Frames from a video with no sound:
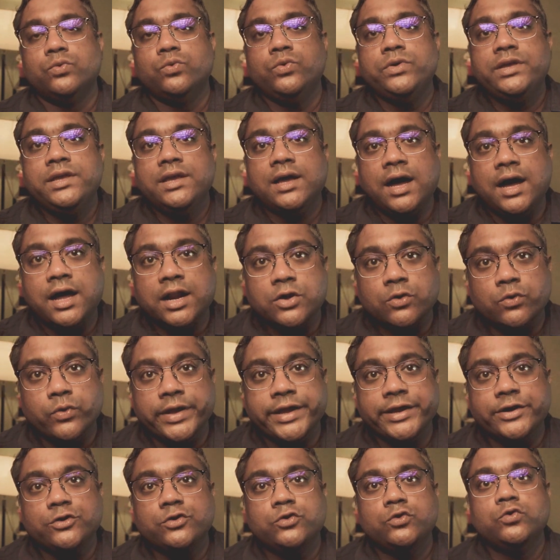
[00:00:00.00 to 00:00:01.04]
we are
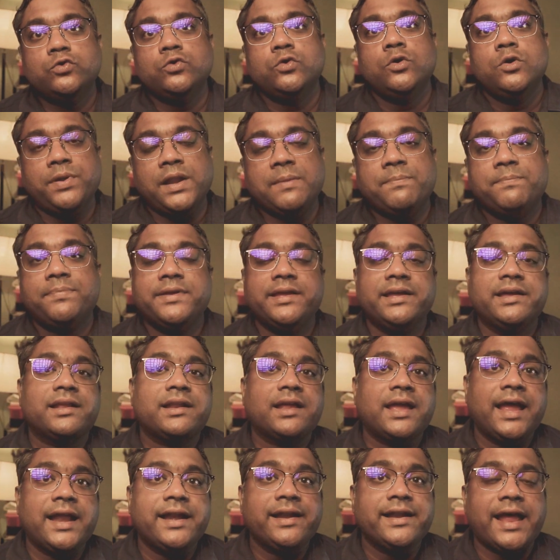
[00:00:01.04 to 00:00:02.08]
going to
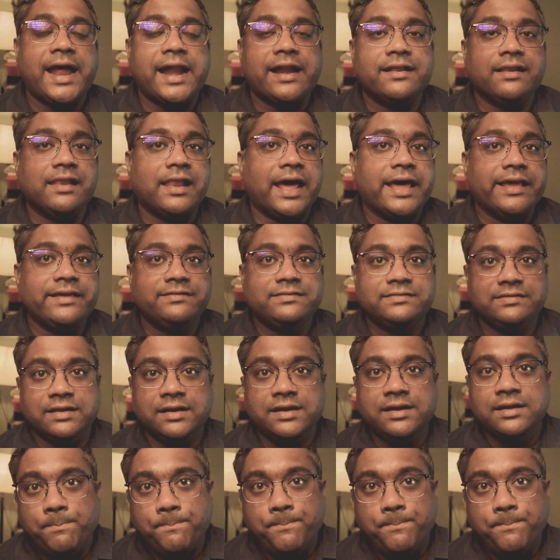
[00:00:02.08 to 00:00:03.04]
prepare and analyze the